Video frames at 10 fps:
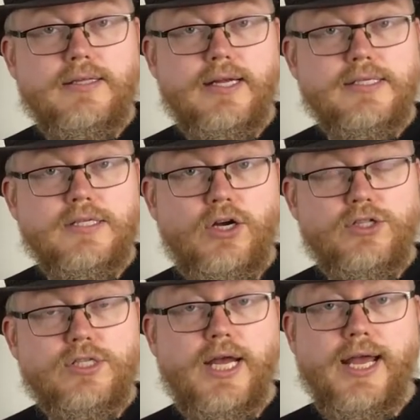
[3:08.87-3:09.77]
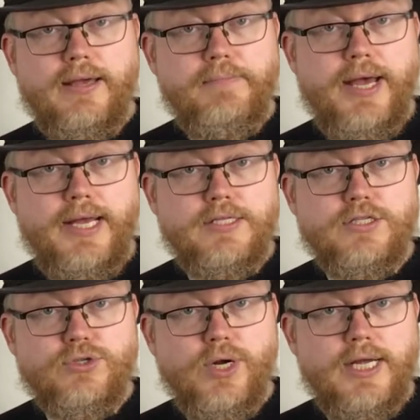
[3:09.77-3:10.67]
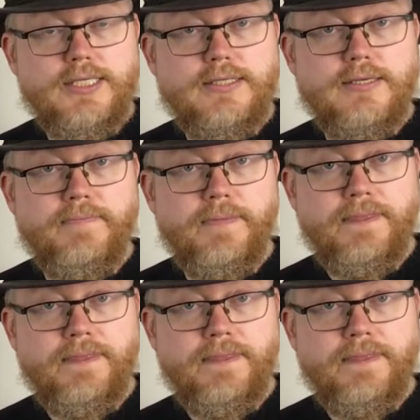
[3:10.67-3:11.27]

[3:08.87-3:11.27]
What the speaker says: does not take main stress.